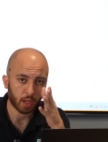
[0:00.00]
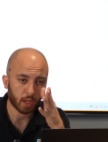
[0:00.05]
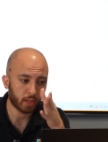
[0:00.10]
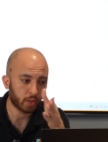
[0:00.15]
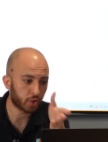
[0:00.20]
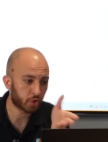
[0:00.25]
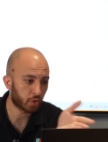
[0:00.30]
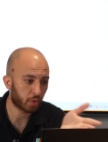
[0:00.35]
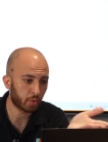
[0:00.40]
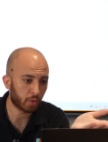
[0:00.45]

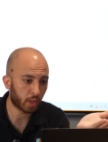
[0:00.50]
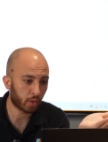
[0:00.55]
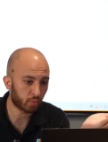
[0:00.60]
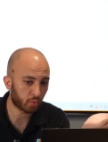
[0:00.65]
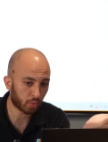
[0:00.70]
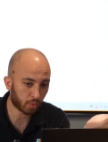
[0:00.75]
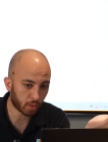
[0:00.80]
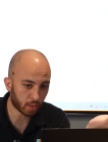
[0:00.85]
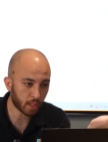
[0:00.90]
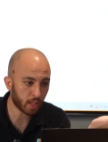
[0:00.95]
I'll show you how
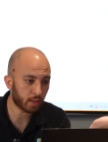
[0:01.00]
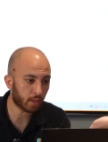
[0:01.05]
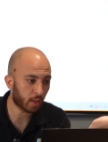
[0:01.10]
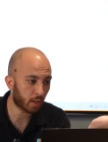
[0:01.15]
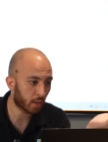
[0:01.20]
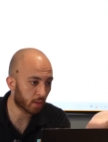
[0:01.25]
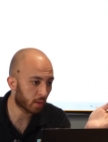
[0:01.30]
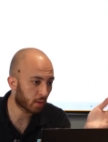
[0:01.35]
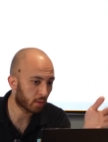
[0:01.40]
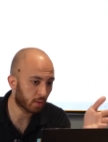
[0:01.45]
to create
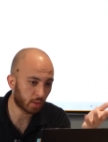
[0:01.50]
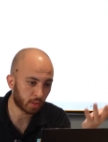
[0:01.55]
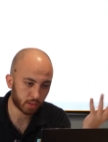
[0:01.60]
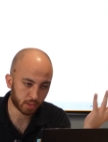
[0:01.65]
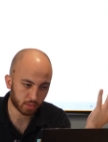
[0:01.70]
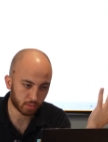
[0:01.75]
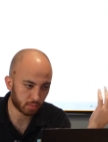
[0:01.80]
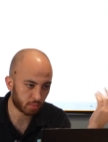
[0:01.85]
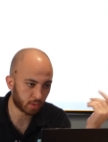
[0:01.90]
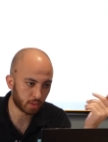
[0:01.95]
another.
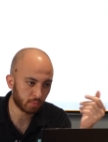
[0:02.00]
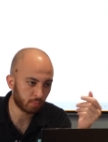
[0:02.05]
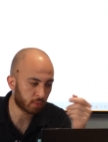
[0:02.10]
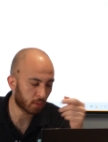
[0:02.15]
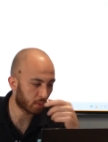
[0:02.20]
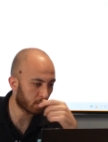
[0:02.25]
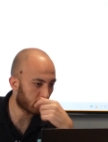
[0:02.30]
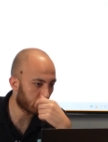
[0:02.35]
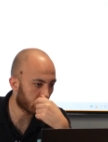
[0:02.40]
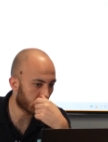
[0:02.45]
It's simple,